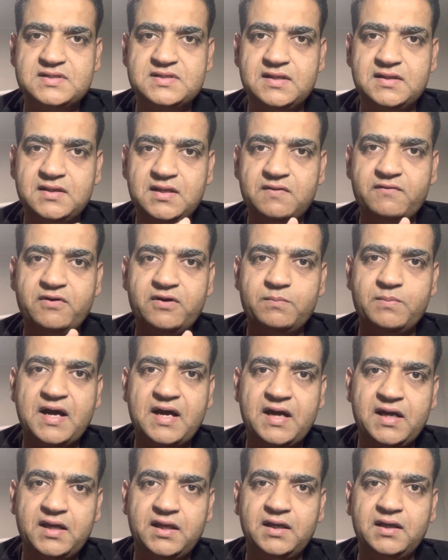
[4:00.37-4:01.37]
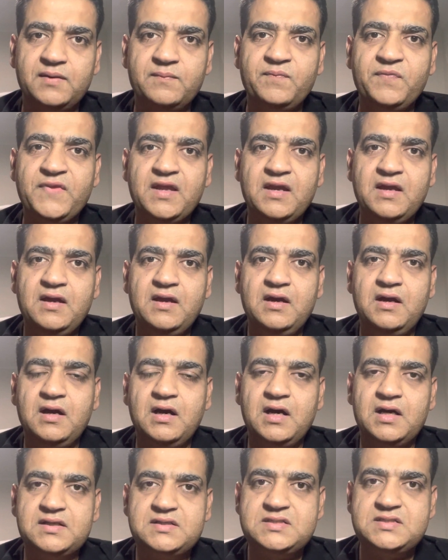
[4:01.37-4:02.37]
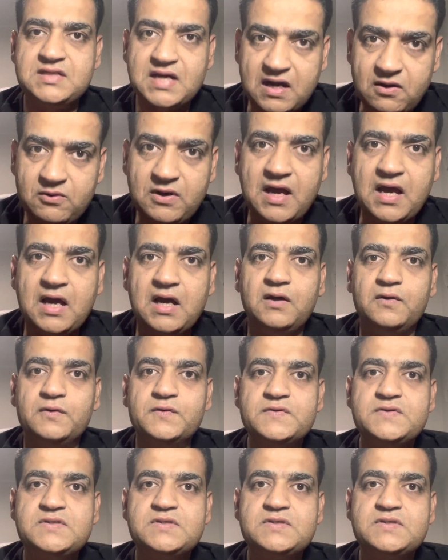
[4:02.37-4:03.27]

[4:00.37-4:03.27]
and they were buying a townhouse,